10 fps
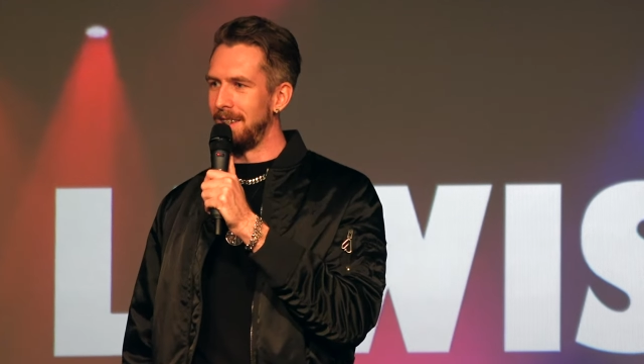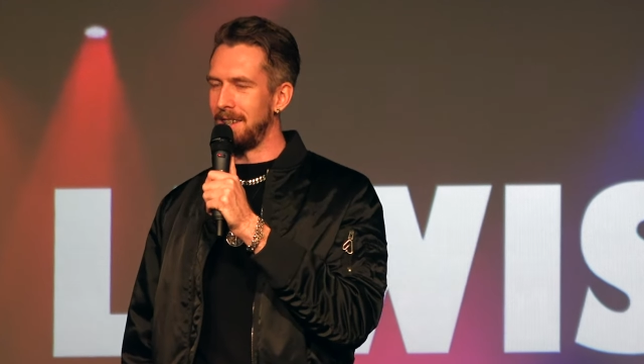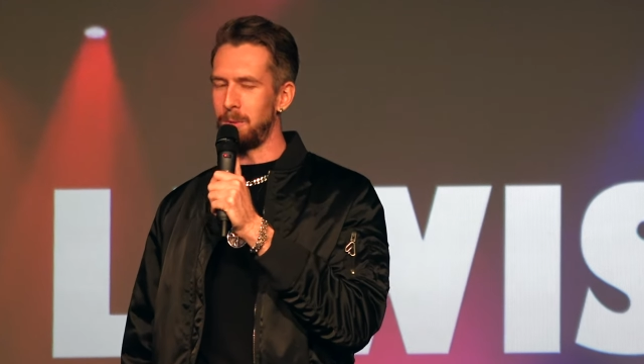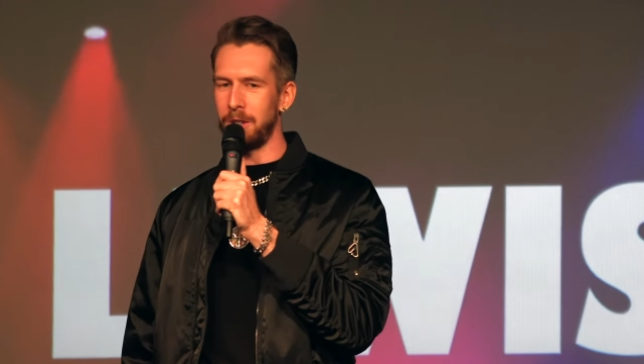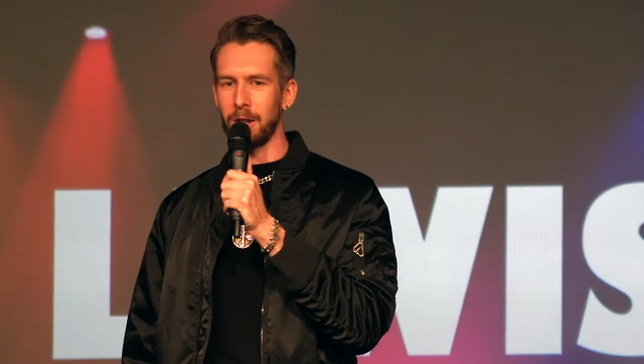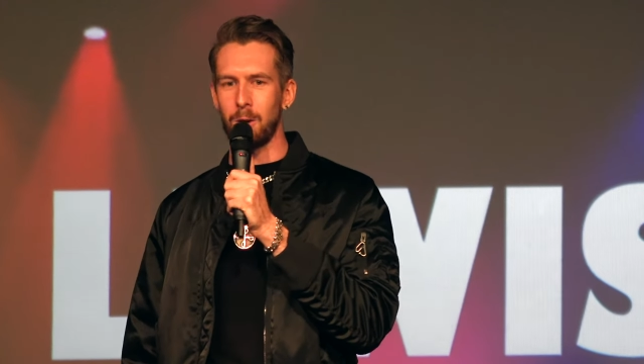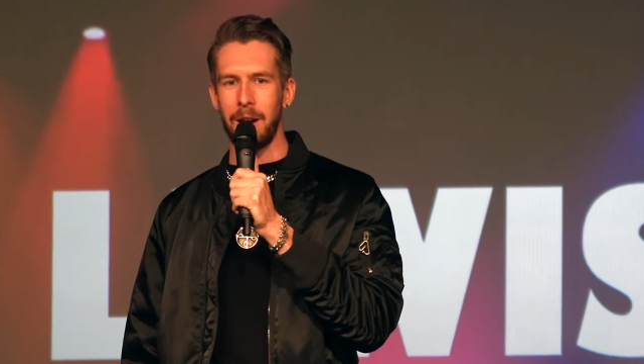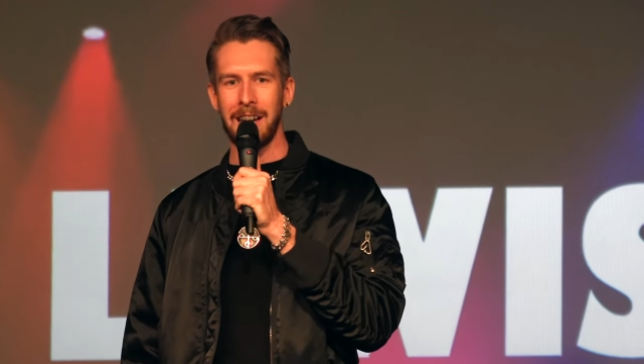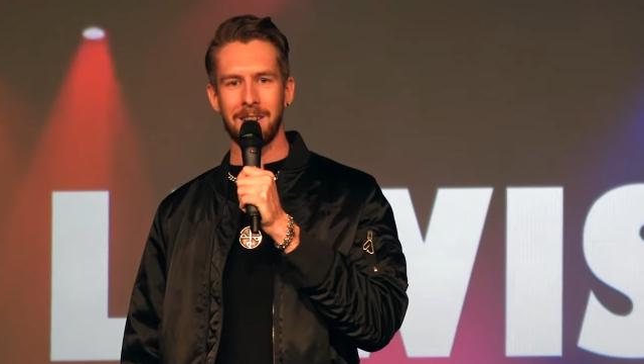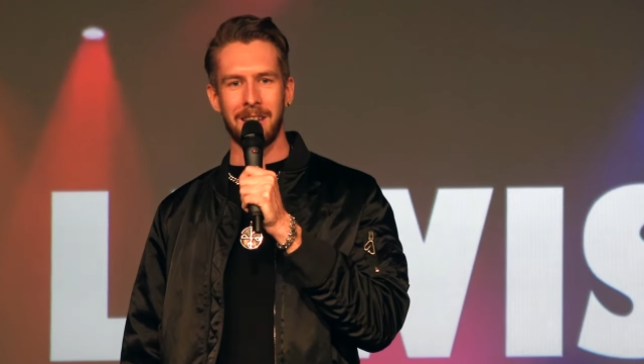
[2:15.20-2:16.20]
It's what the
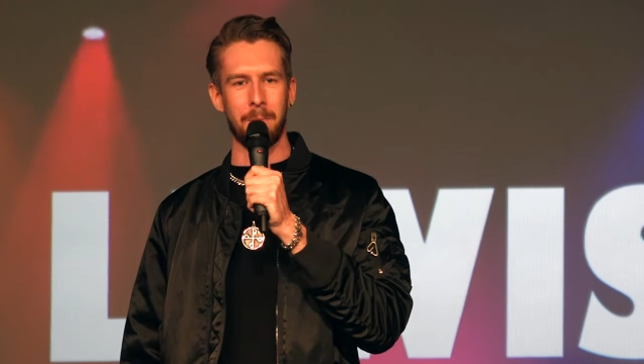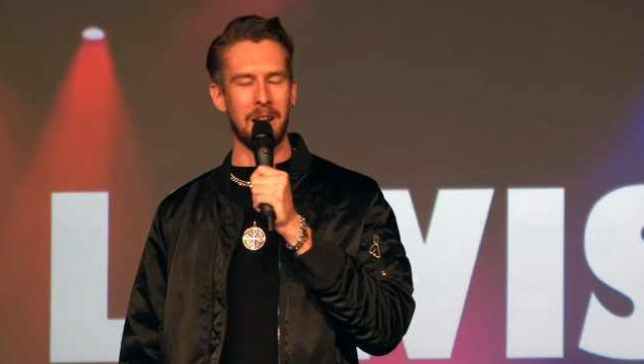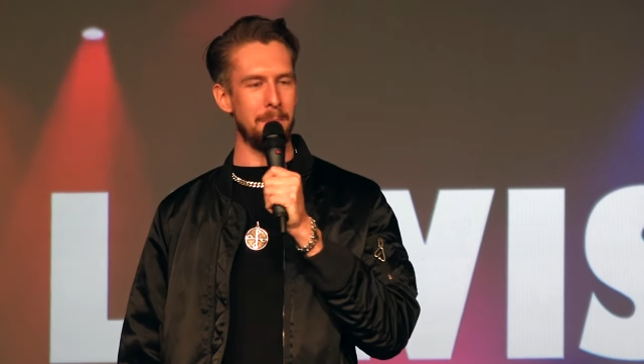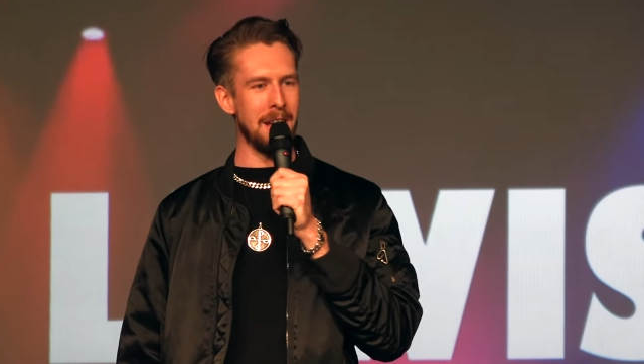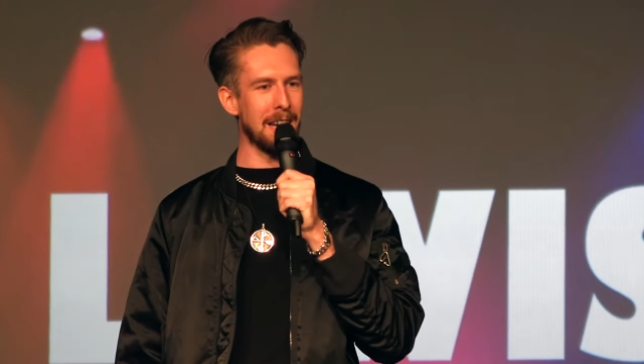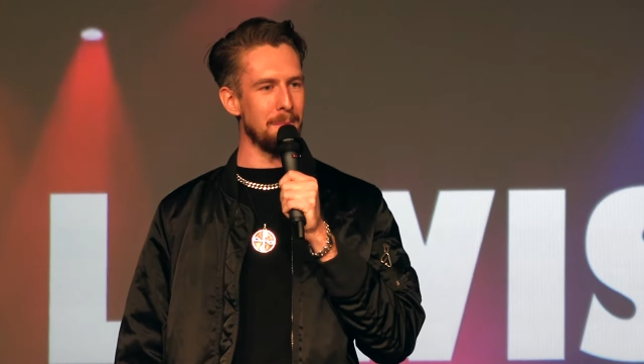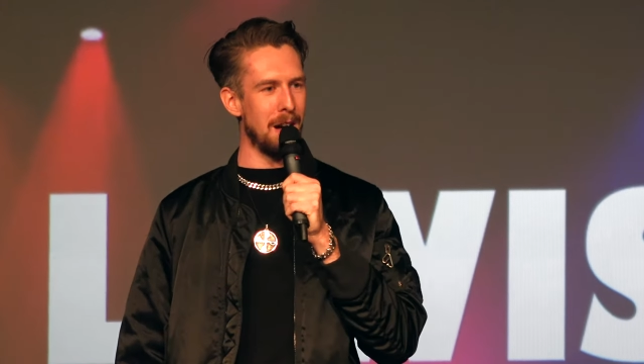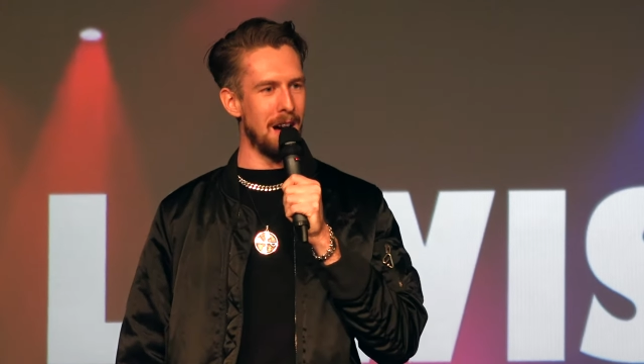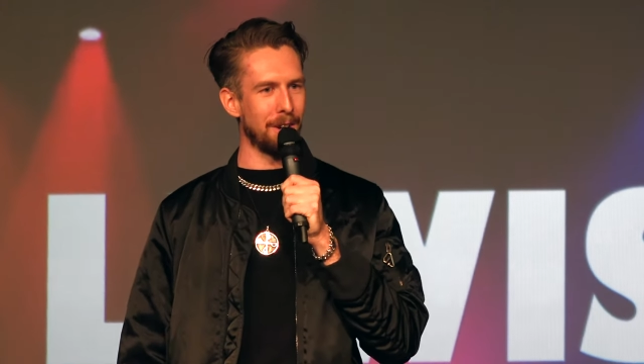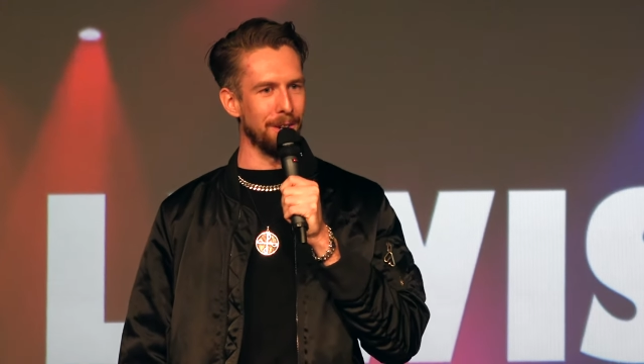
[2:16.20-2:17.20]
Queen said about Meghan
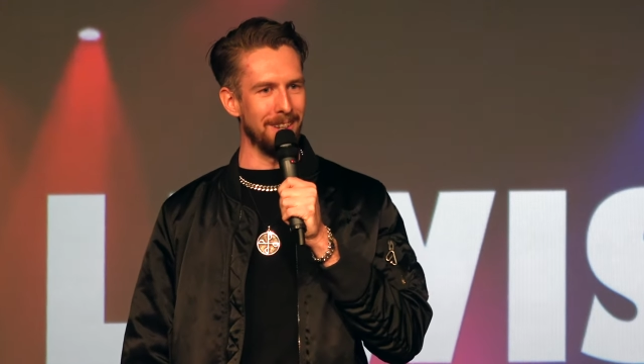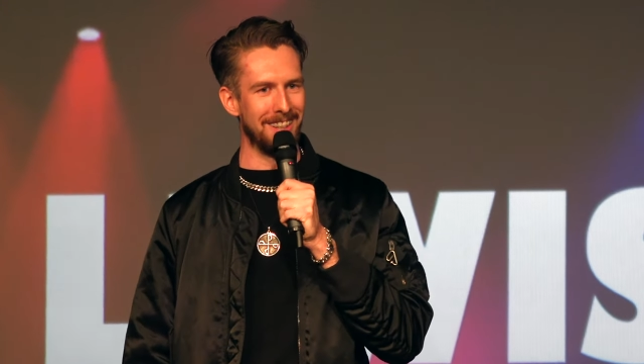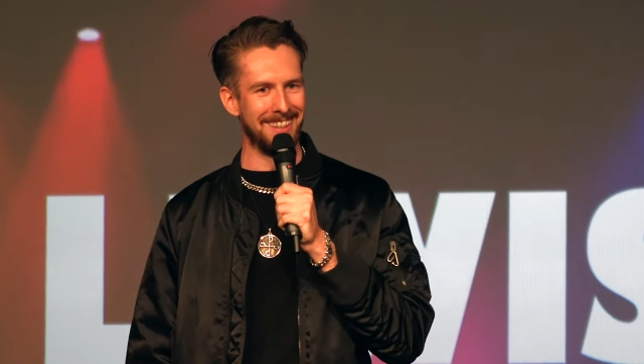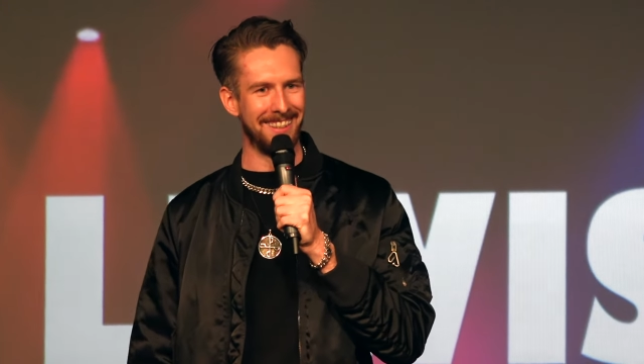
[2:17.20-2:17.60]
Markle.